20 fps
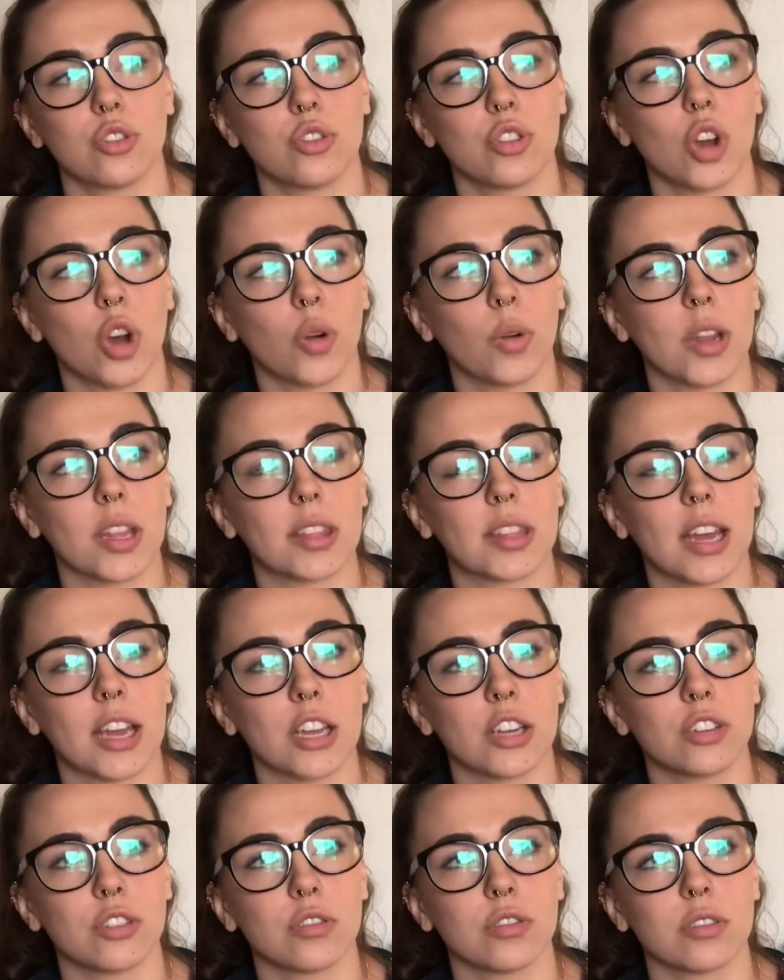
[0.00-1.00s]
knowing
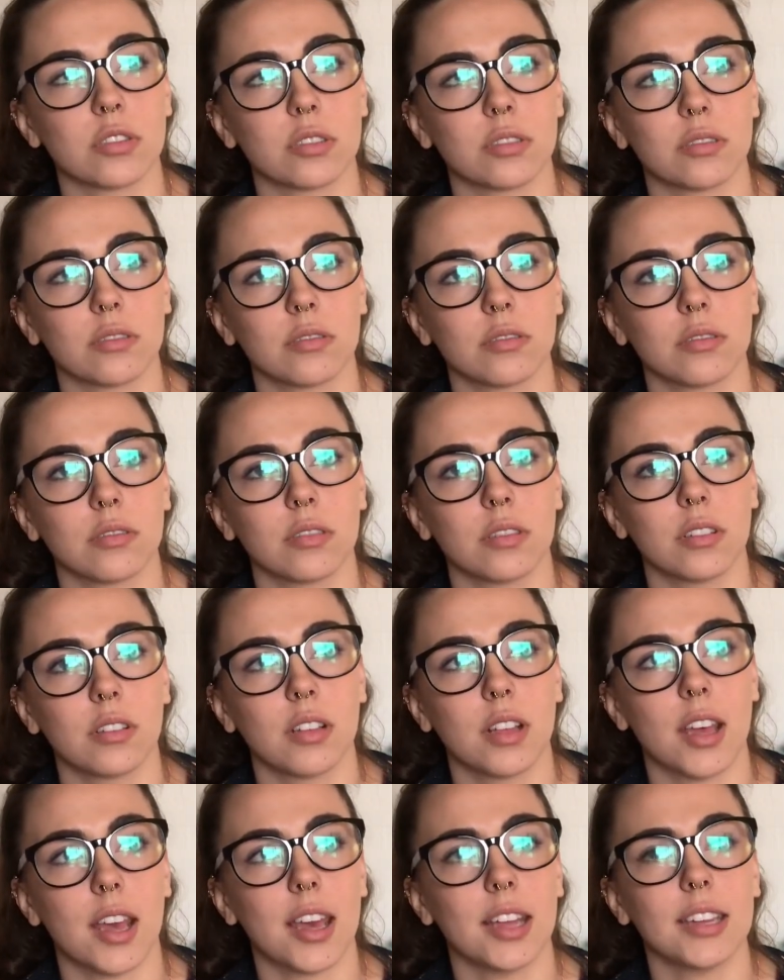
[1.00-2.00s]
that
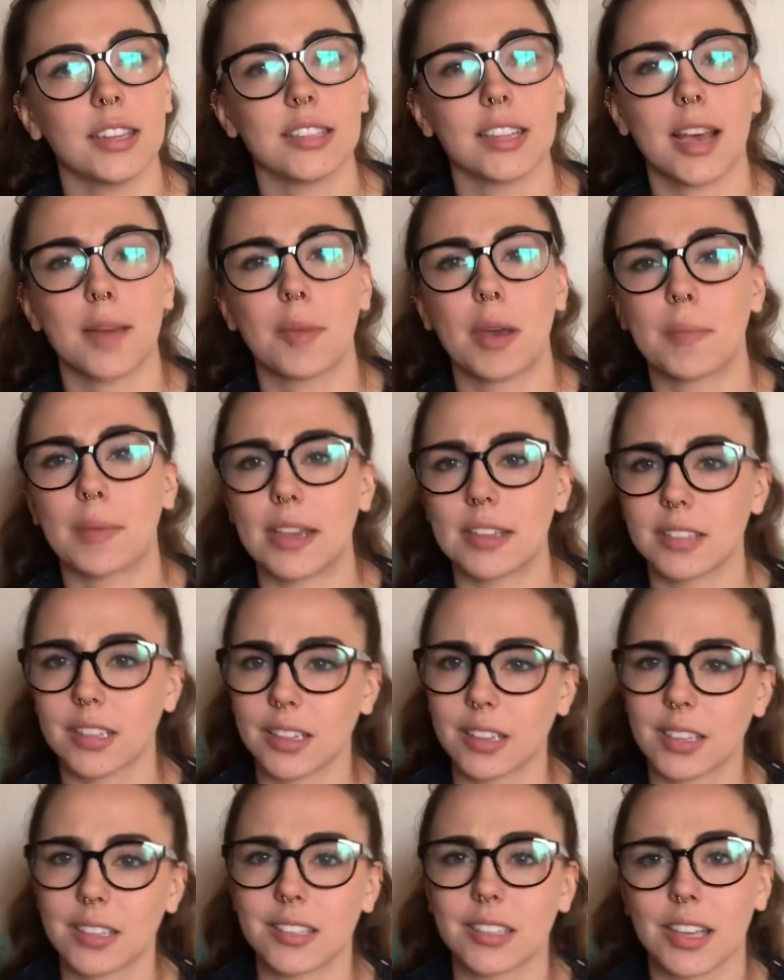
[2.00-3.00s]
anytime I
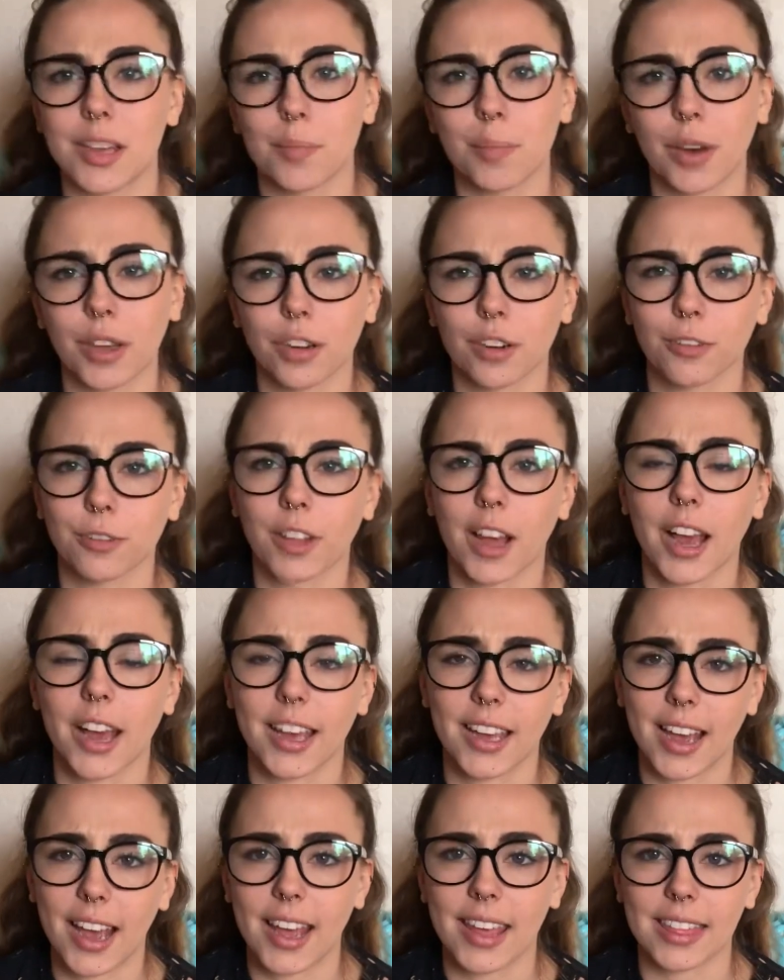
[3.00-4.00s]
basically see a
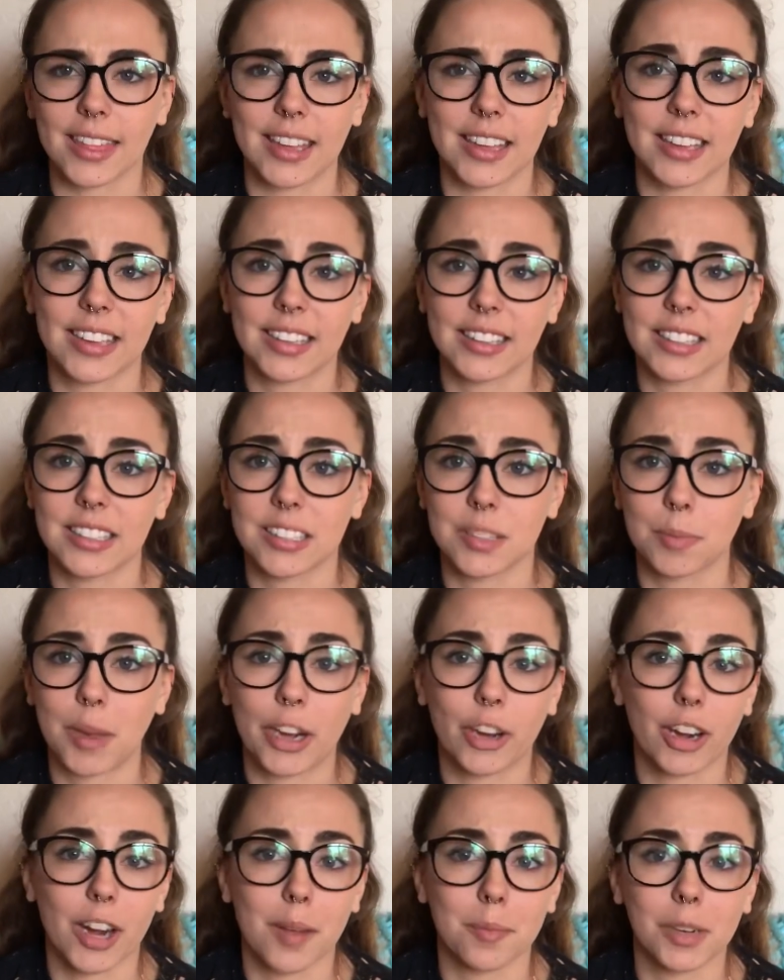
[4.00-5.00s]
butterfly I think it's
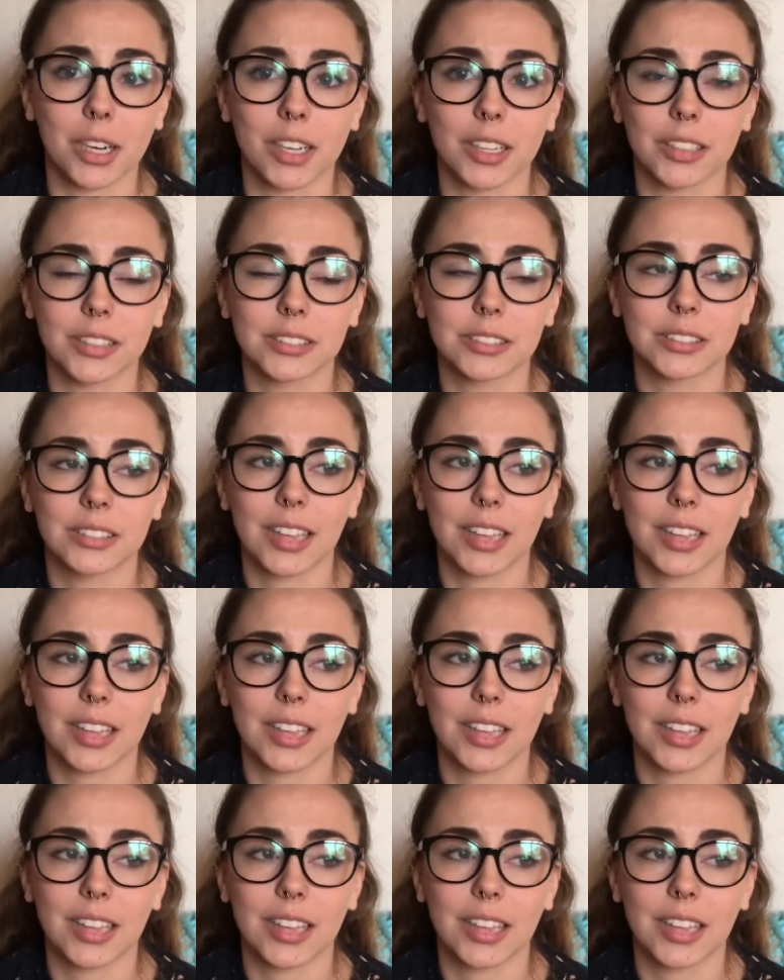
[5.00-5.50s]
my grandma,